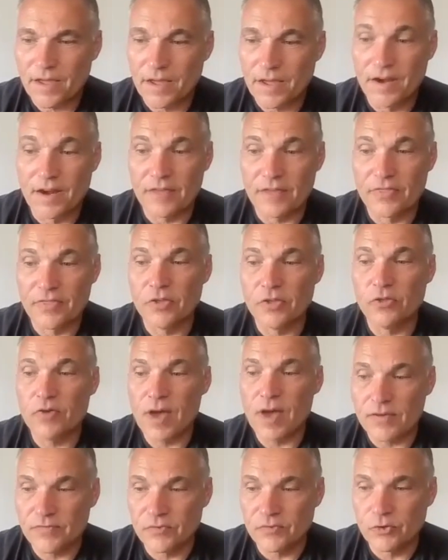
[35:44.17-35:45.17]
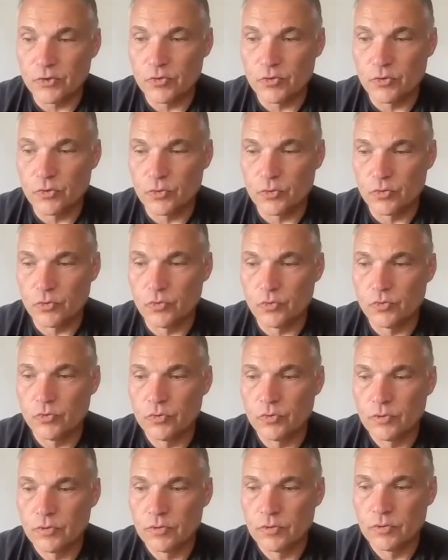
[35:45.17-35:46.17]
I think you have
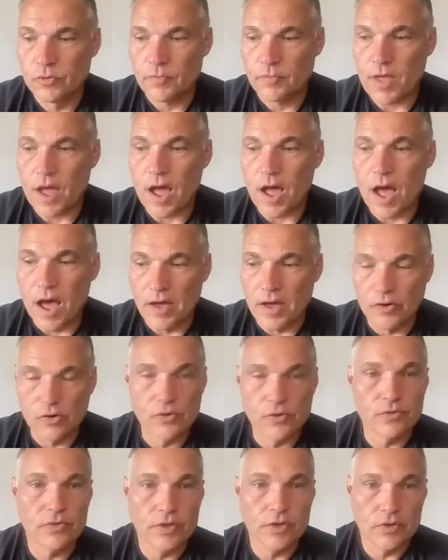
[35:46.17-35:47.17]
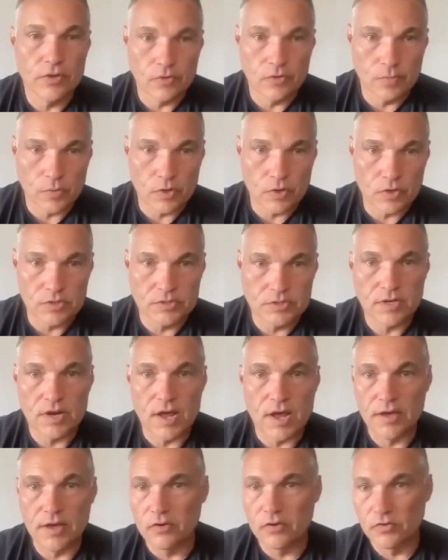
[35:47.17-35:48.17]
to honor the other person,
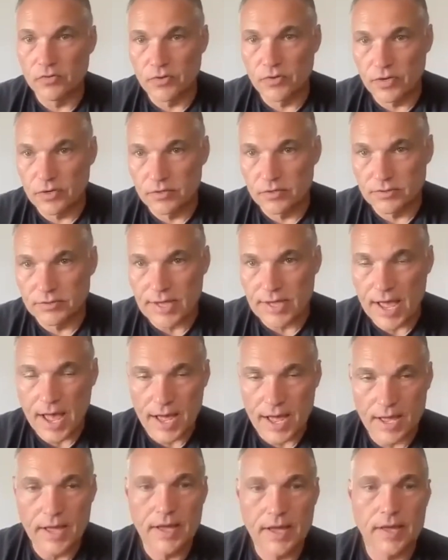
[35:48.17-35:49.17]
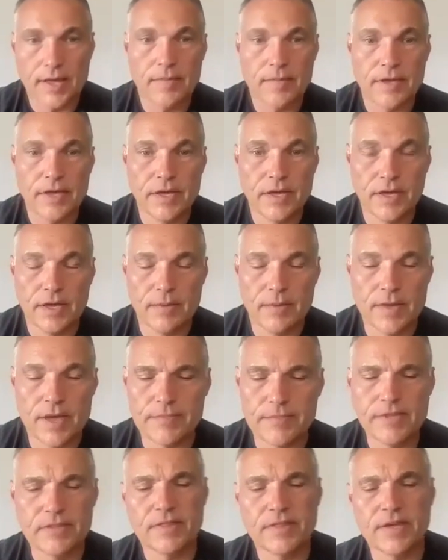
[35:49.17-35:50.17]
honor their time. And
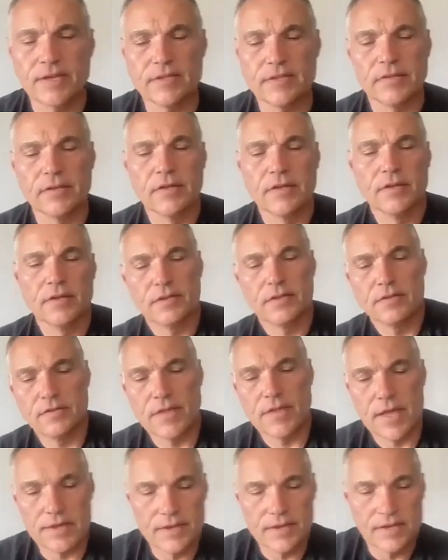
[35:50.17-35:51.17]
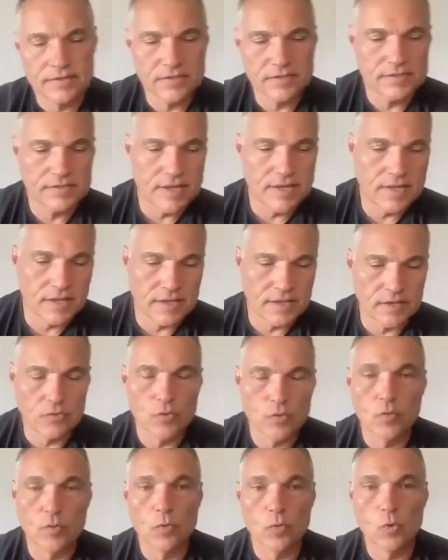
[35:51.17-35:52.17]
maybe that doesn't sound like a
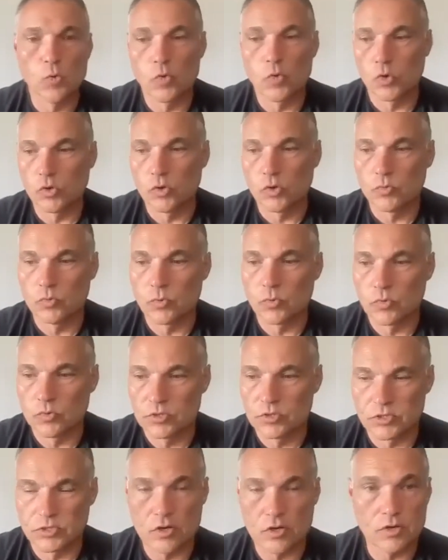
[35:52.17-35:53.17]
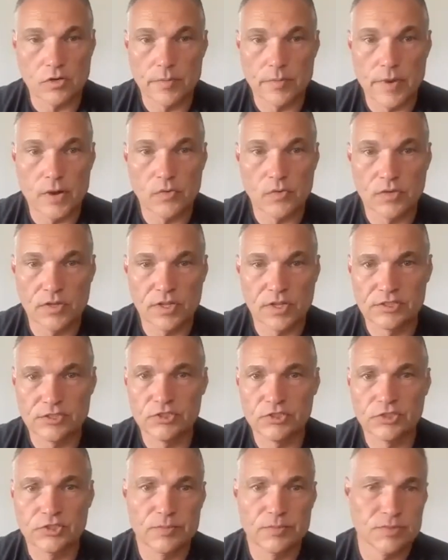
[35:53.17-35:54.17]
normal word when we're just talking about
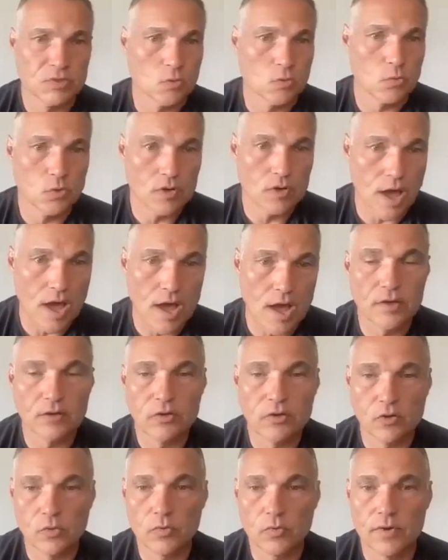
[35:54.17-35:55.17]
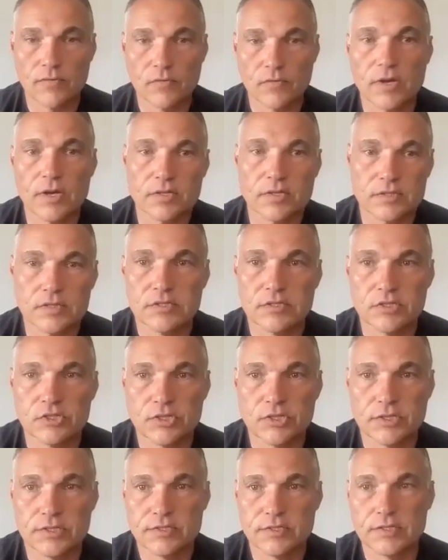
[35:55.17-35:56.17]
relationships and the word honor or whatever else. It's
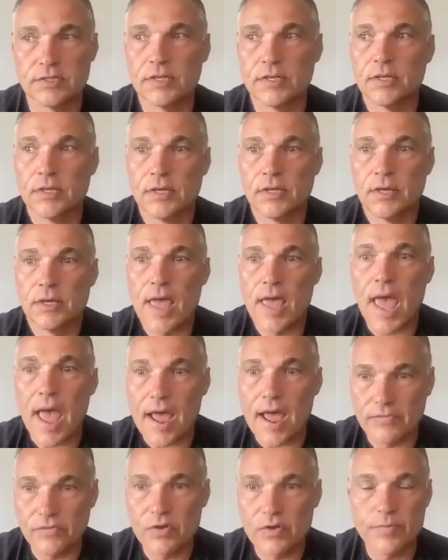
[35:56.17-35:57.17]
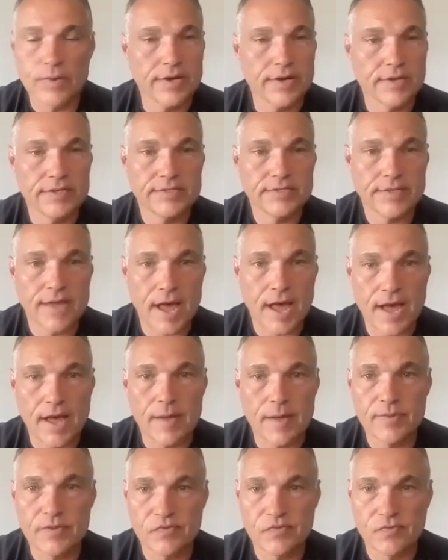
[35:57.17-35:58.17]
just everybody's
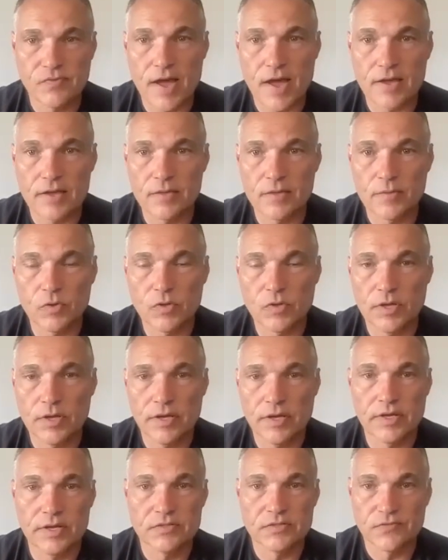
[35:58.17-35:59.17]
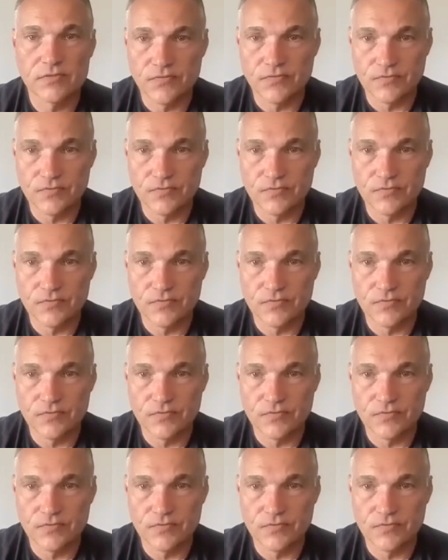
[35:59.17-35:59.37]
time is valuable and it's